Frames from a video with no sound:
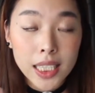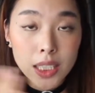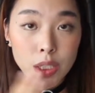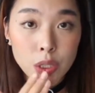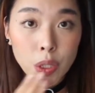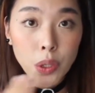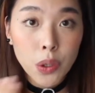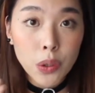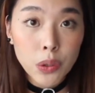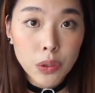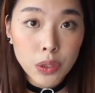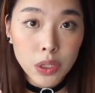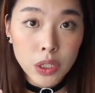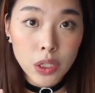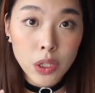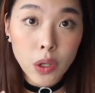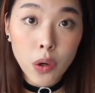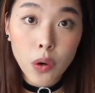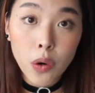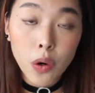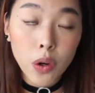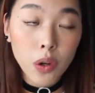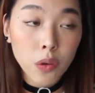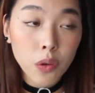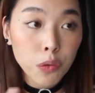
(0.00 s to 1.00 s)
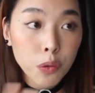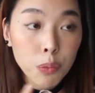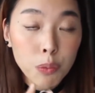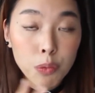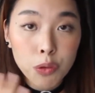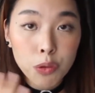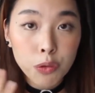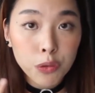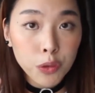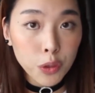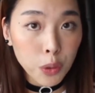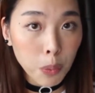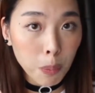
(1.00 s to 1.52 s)
a toner or
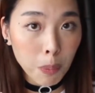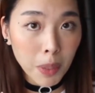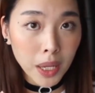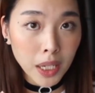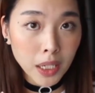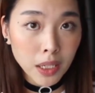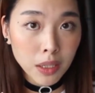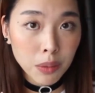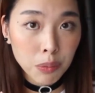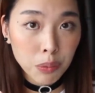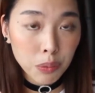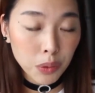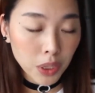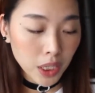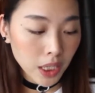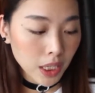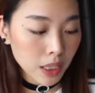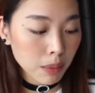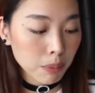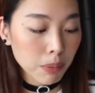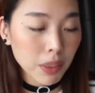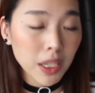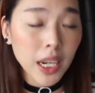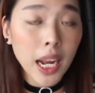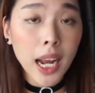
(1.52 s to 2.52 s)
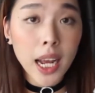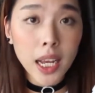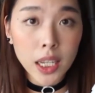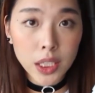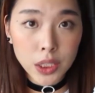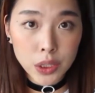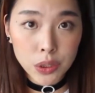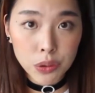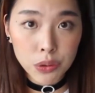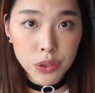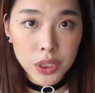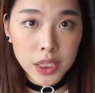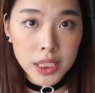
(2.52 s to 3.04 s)
remove your makeup with it, but I
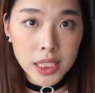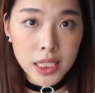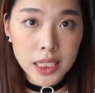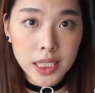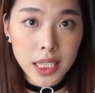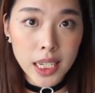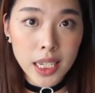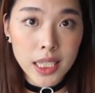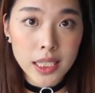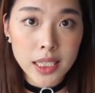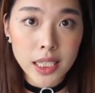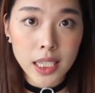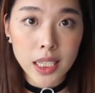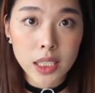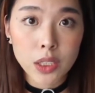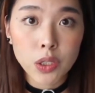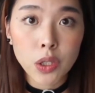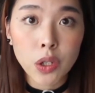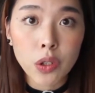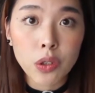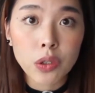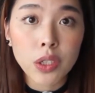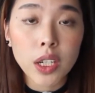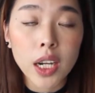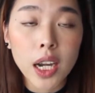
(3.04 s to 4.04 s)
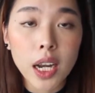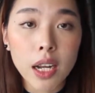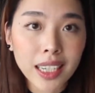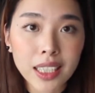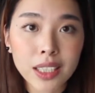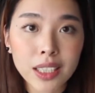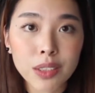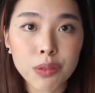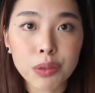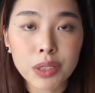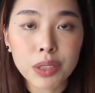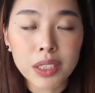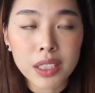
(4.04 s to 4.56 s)
used it as a toner, and
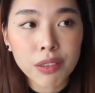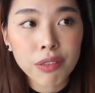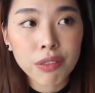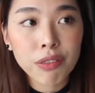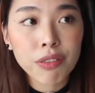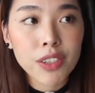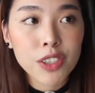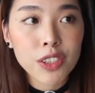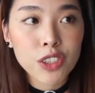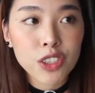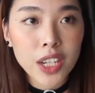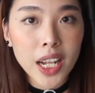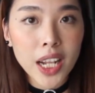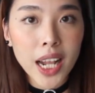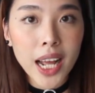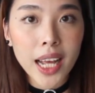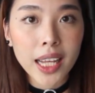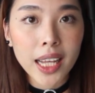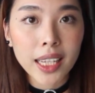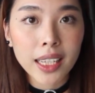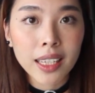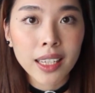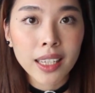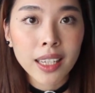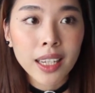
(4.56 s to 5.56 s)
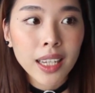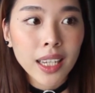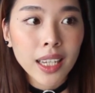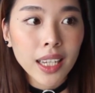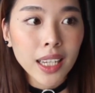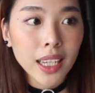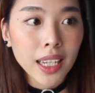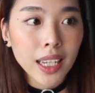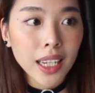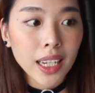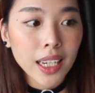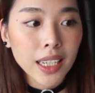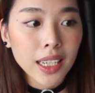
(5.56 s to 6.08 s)
it really feels like
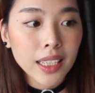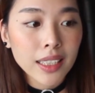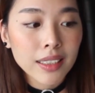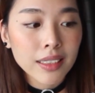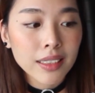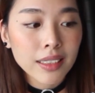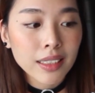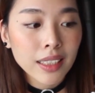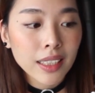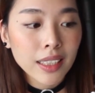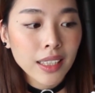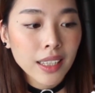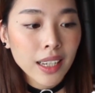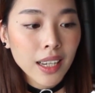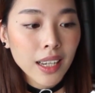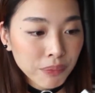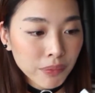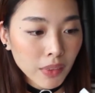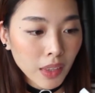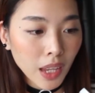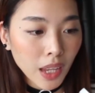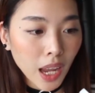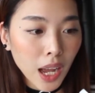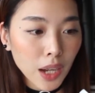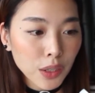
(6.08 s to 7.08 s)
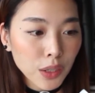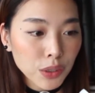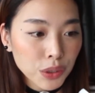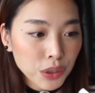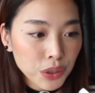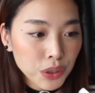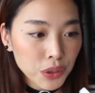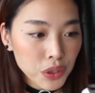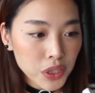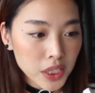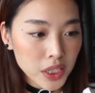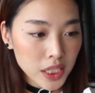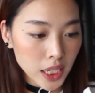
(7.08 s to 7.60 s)
it, how do
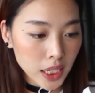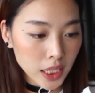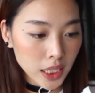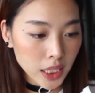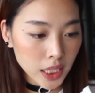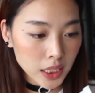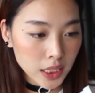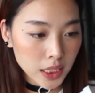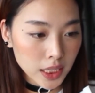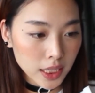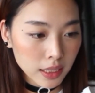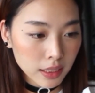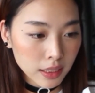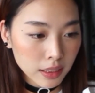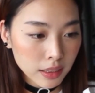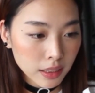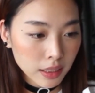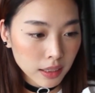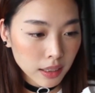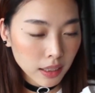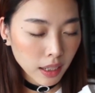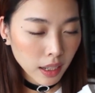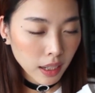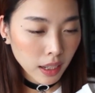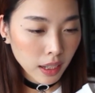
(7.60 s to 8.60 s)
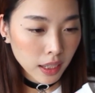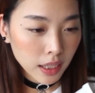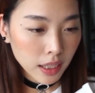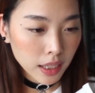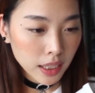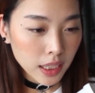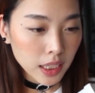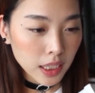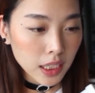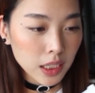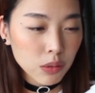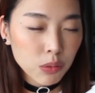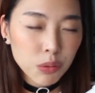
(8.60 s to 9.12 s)
you say it?
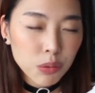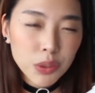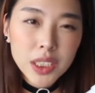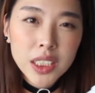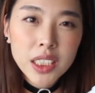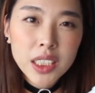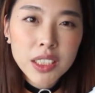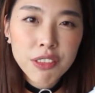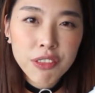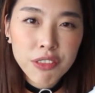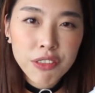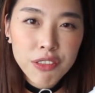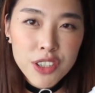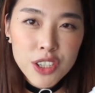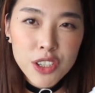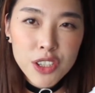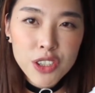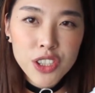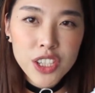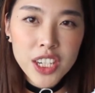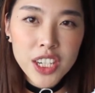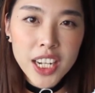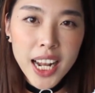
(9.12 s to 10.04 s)
It really feels